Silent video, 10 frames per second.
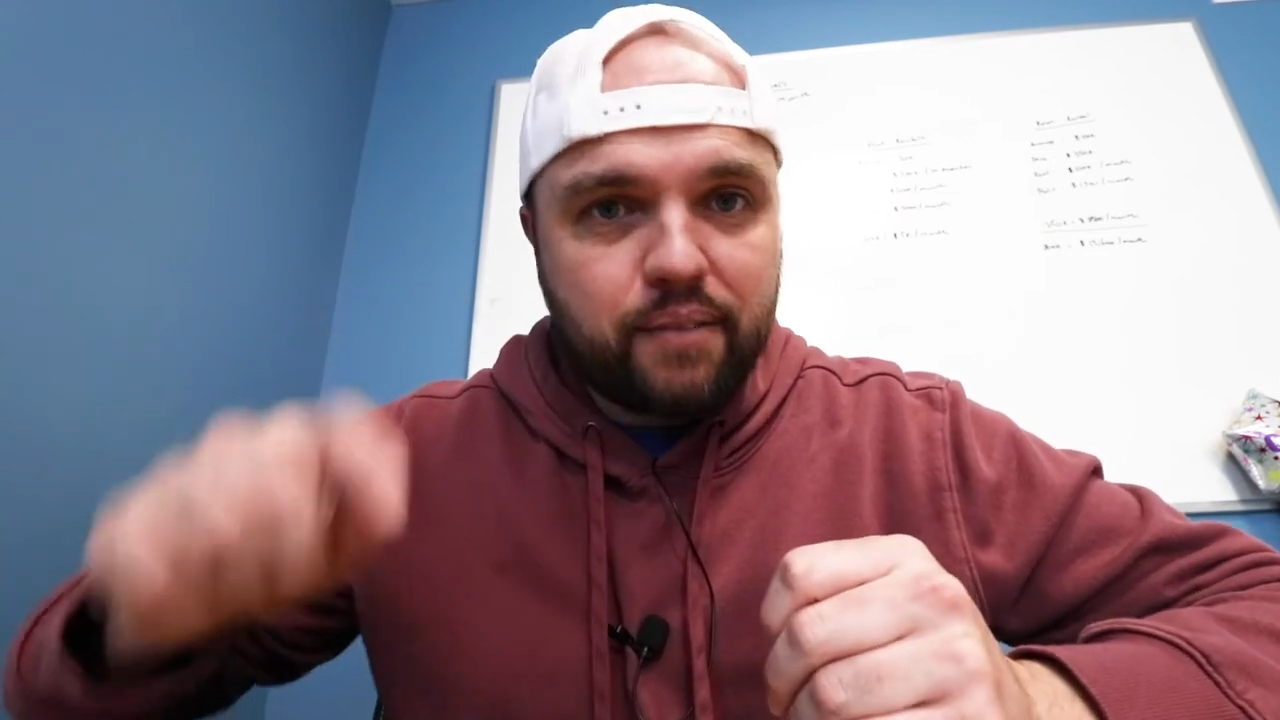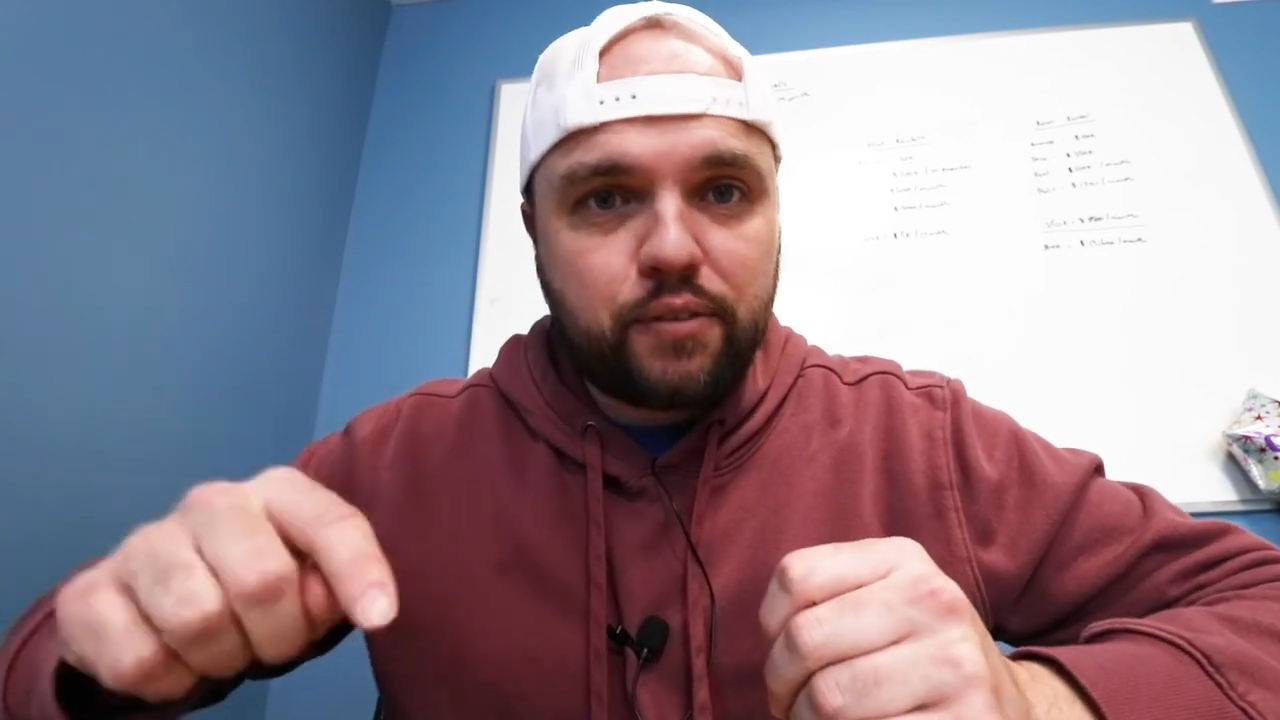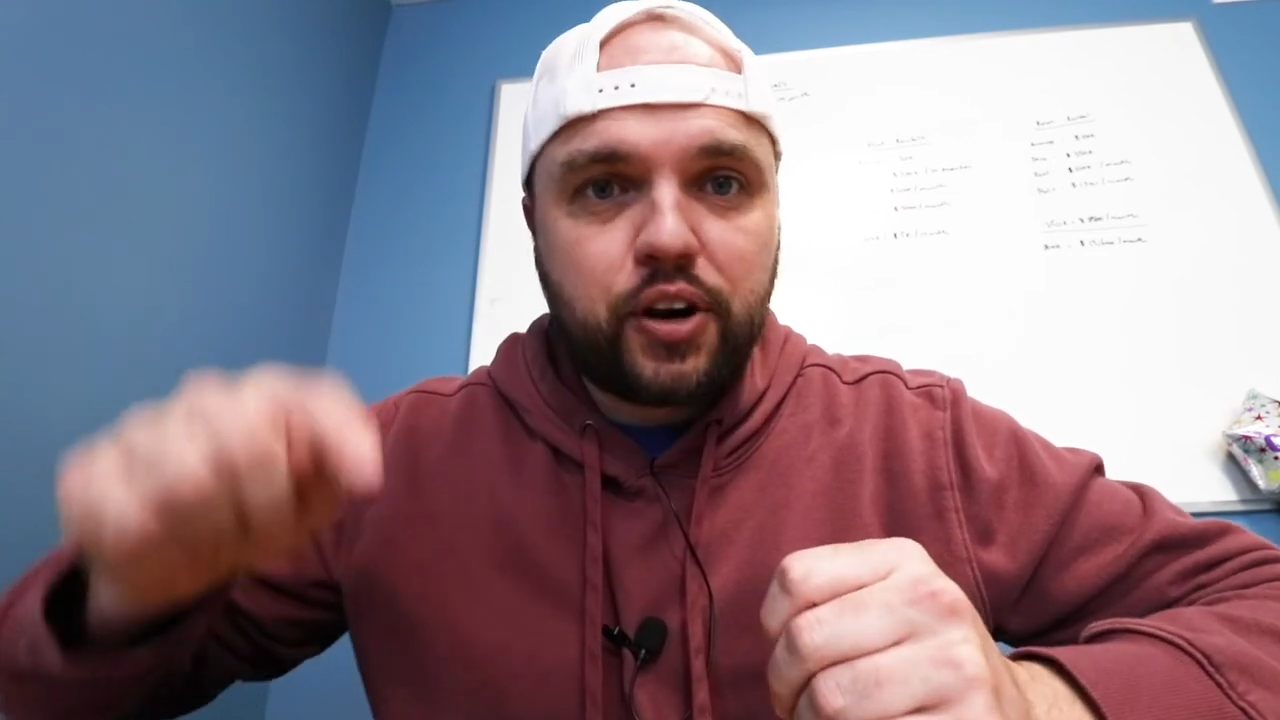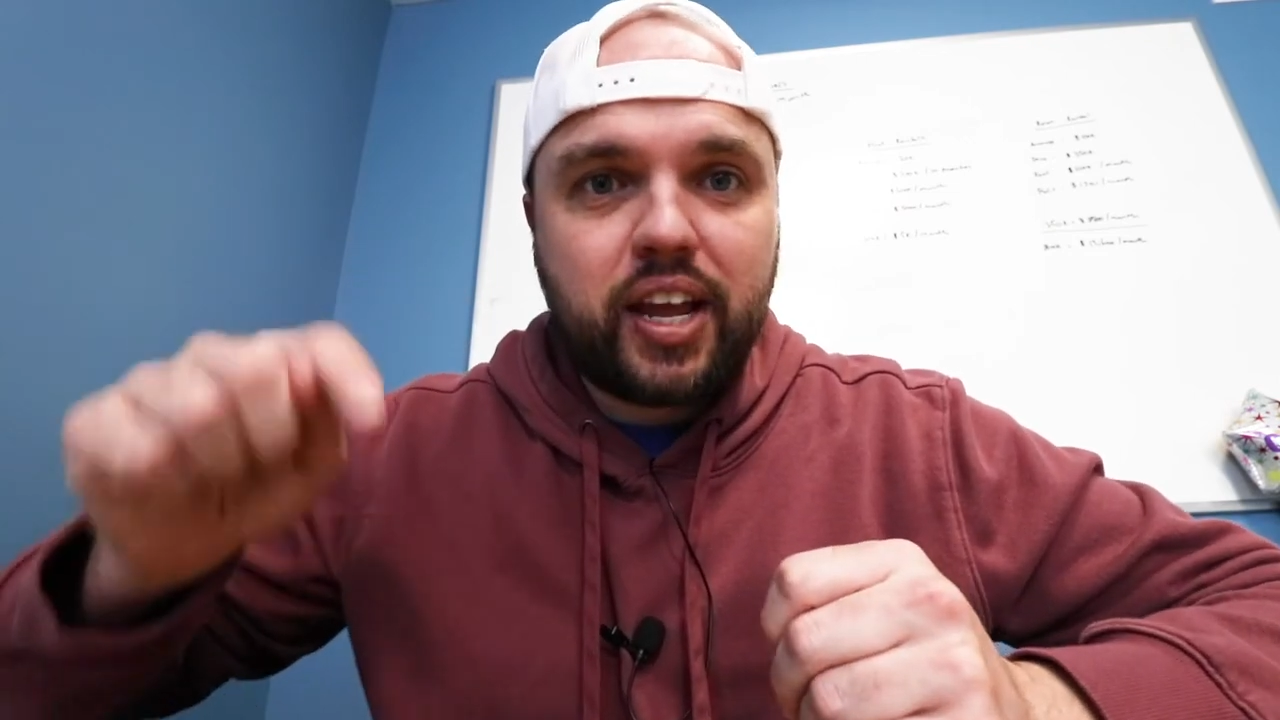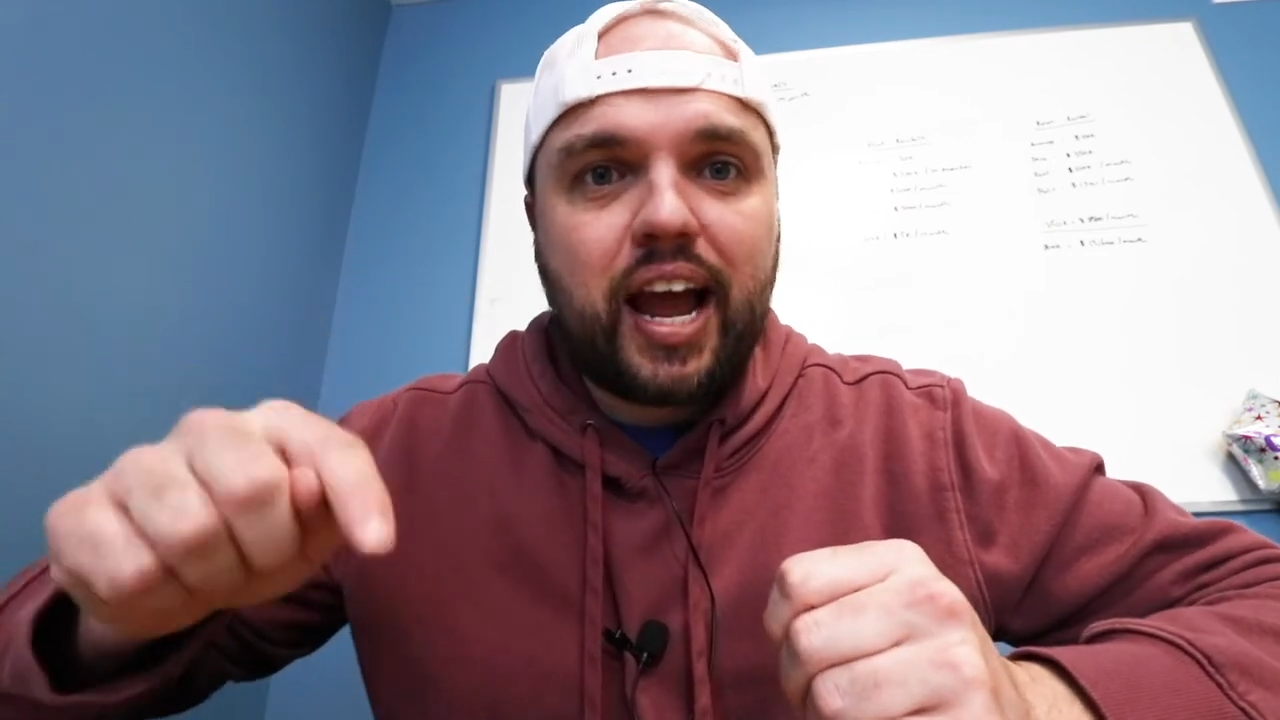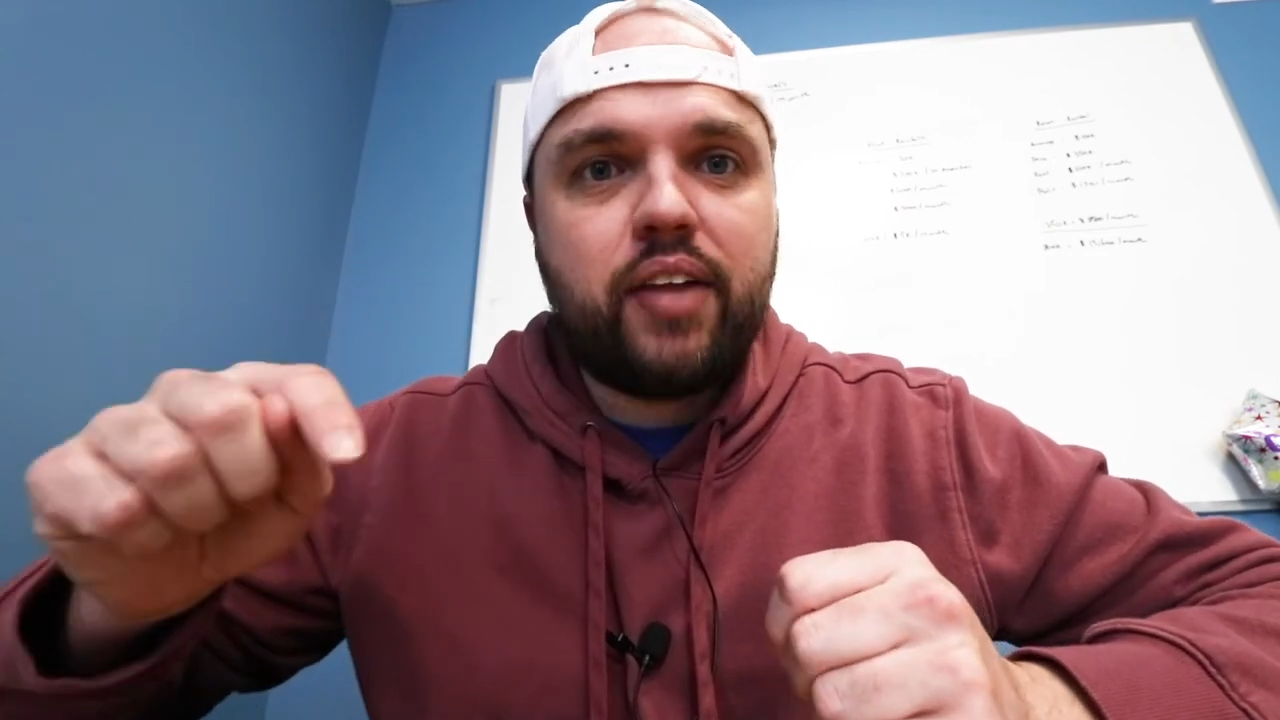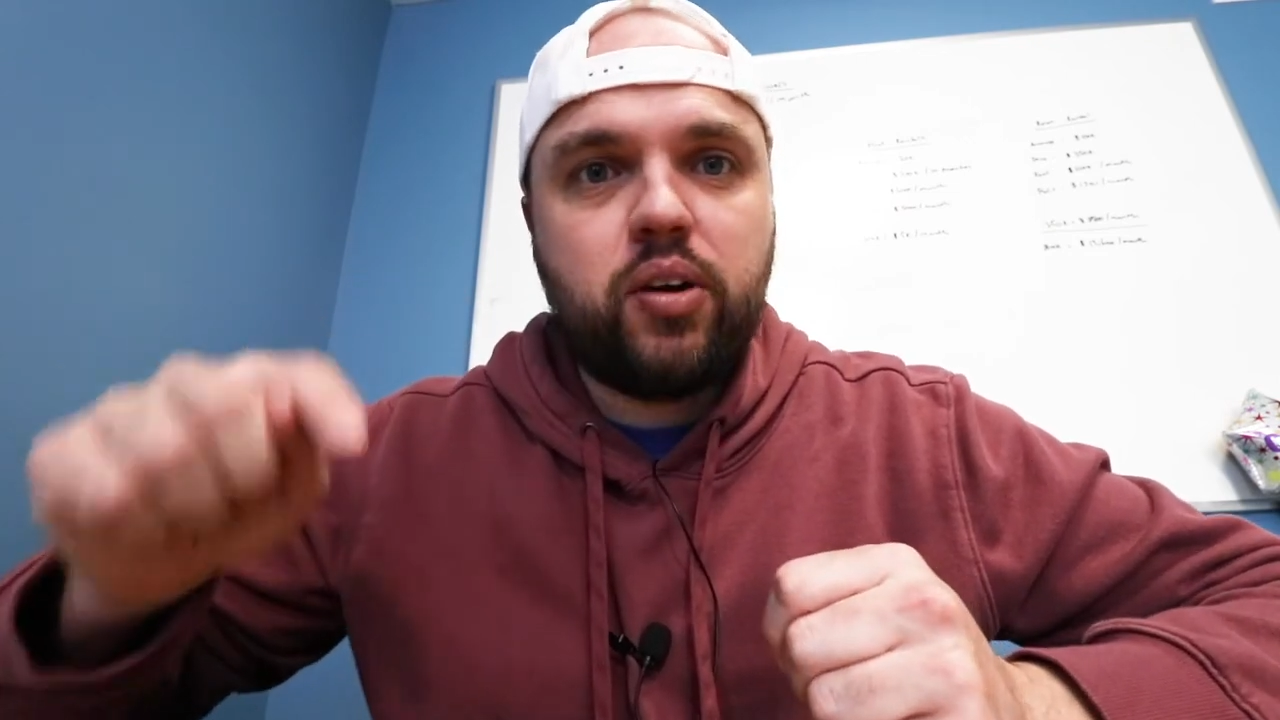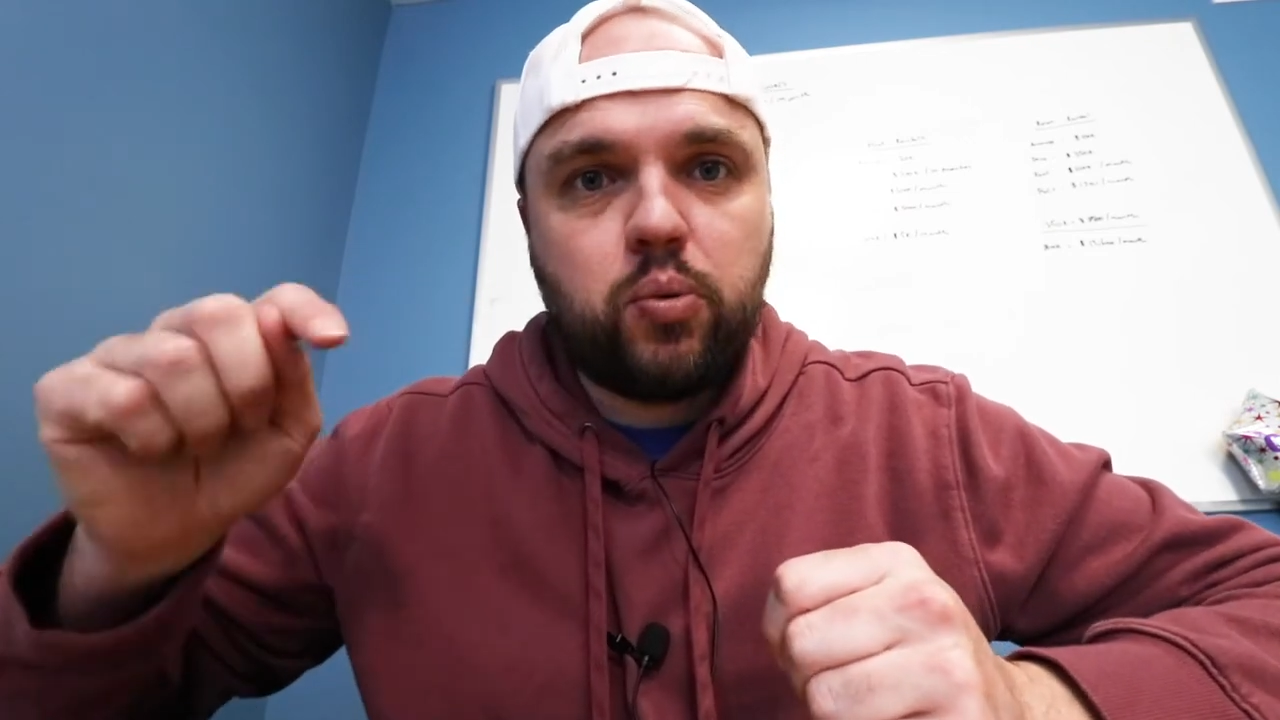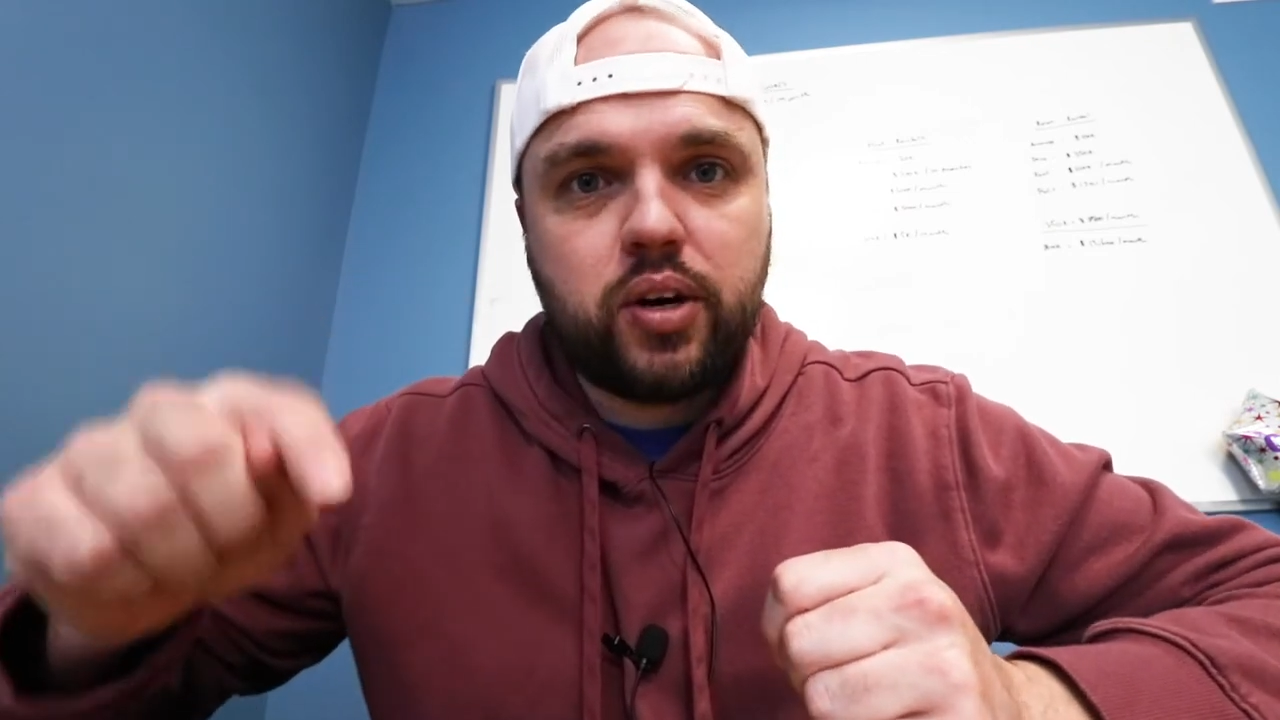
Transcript: Every guy that